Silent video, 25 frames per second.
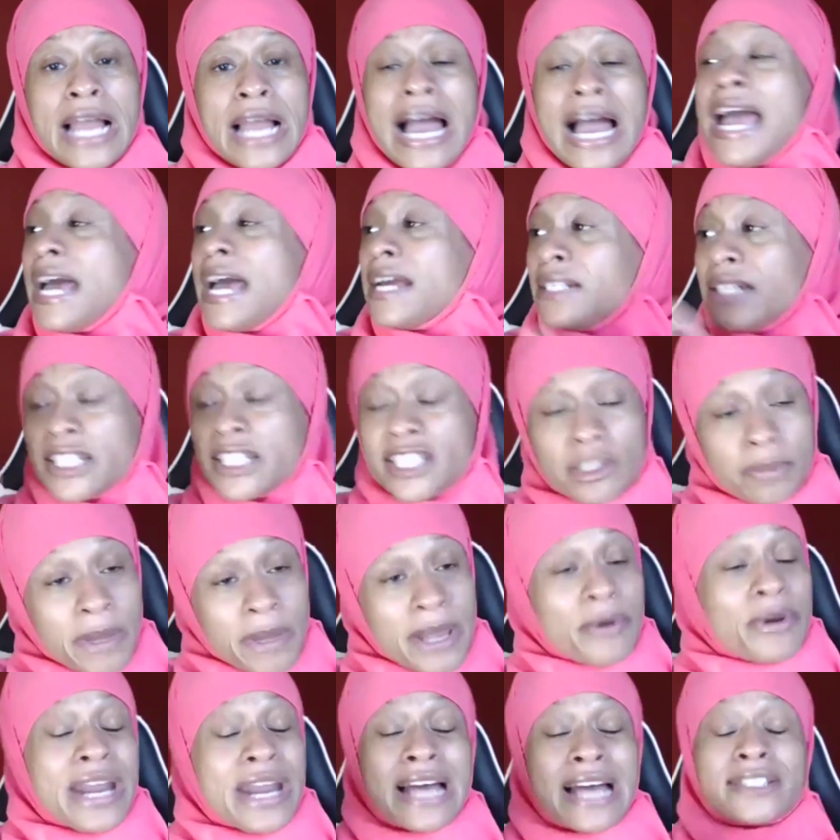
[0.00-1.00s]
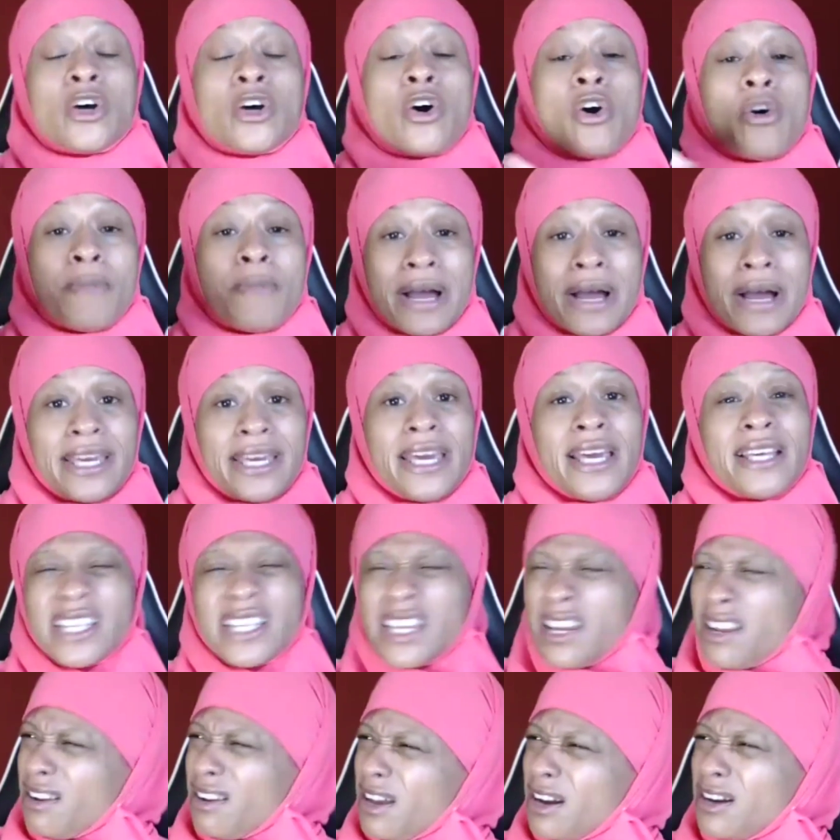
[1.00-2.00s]
I had to explain when I told my kids
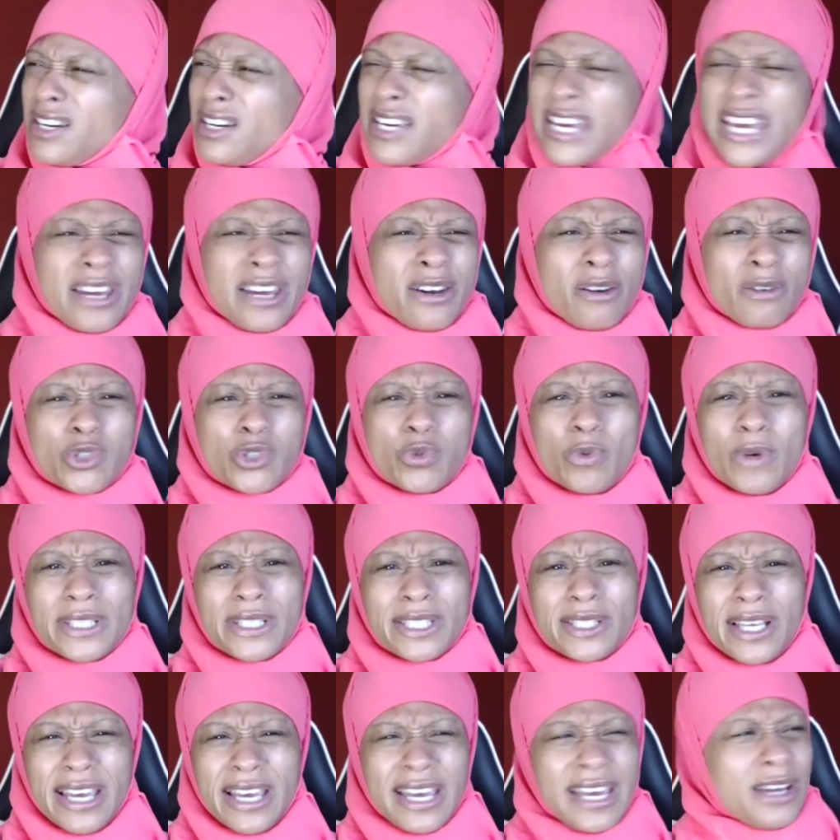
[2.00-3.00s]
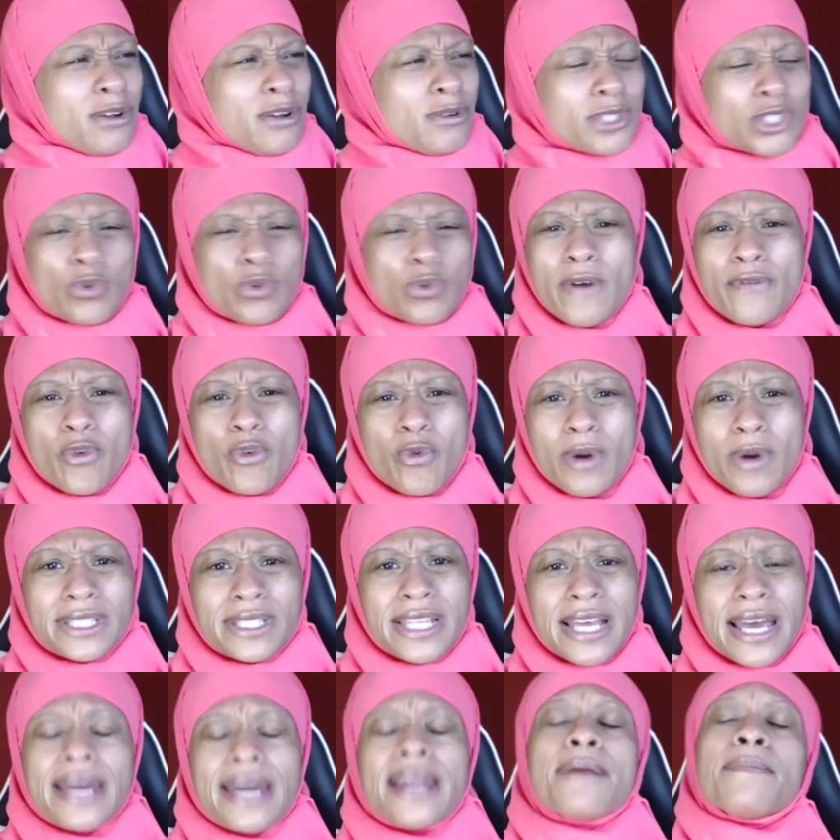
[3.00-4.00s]
that they're like, "Oh, head on what's head on a swivel?
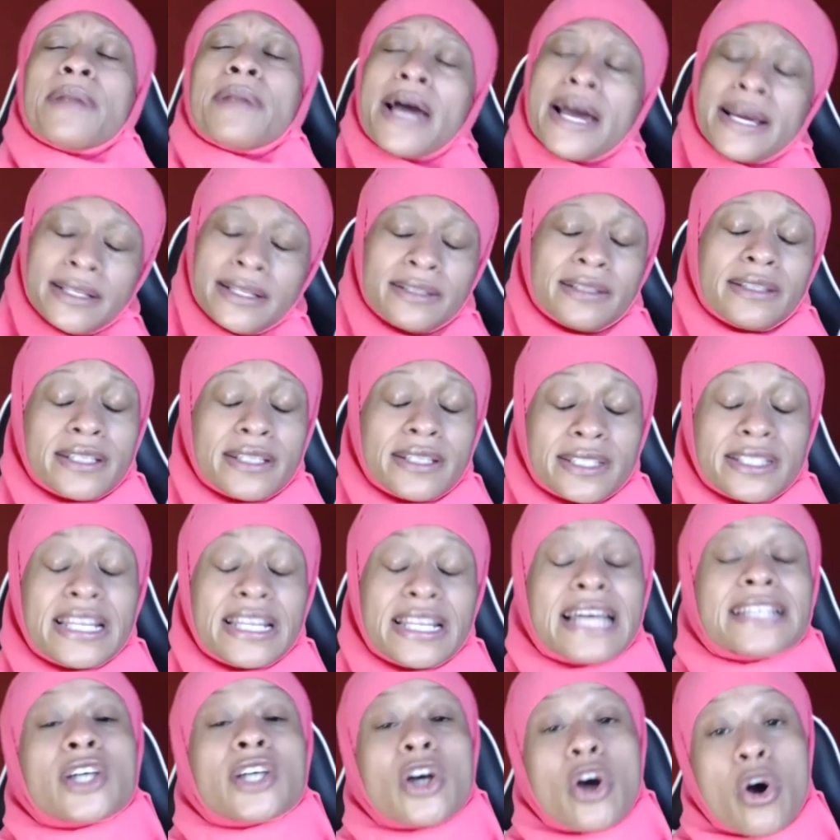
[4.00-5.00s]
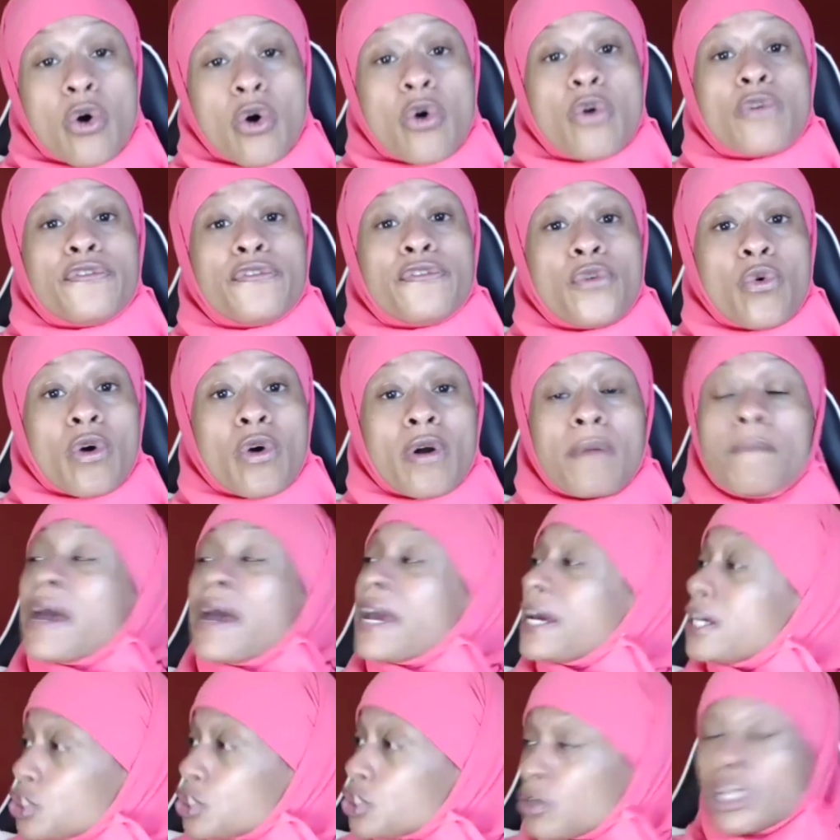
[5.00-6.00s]
What's that?" I'm like, "Listen, that's code for
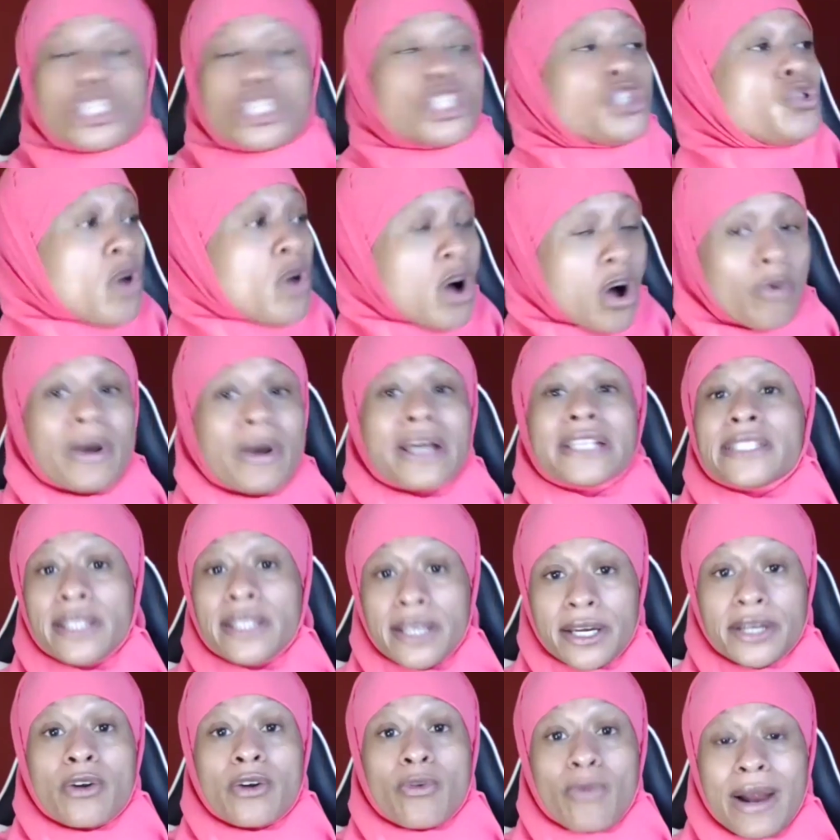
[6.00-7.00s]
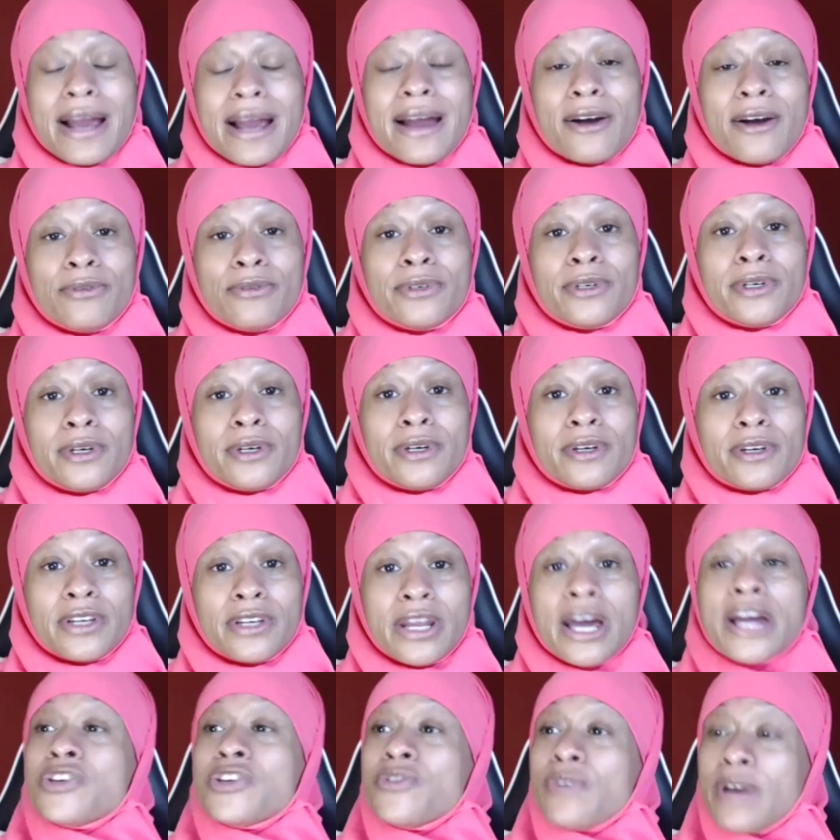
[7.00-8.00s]
making sure that you always looking around."
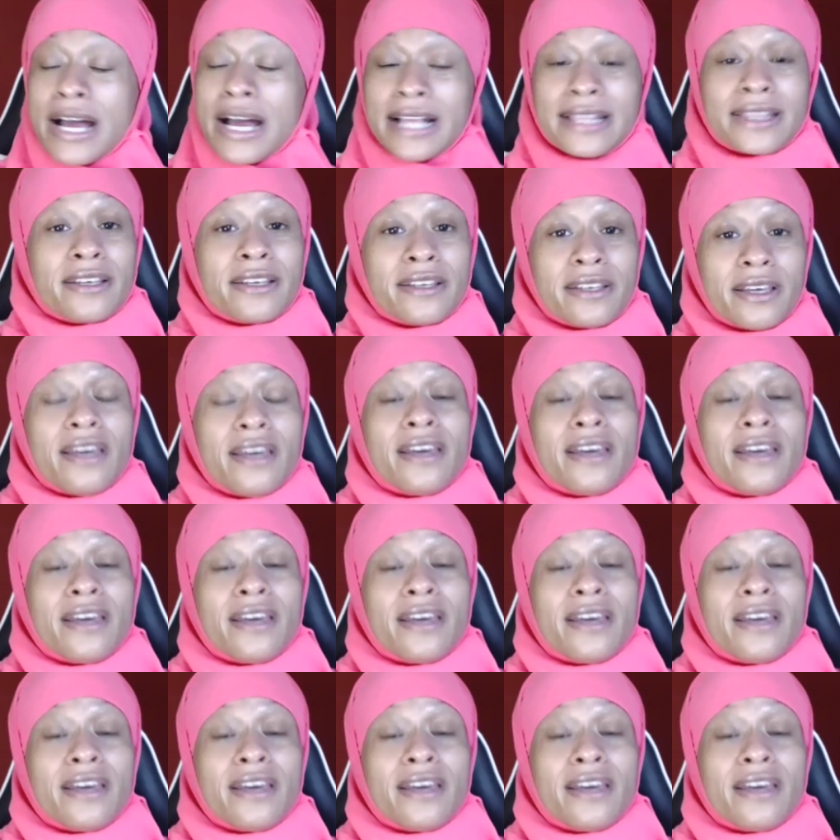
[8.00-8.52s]
Now you got the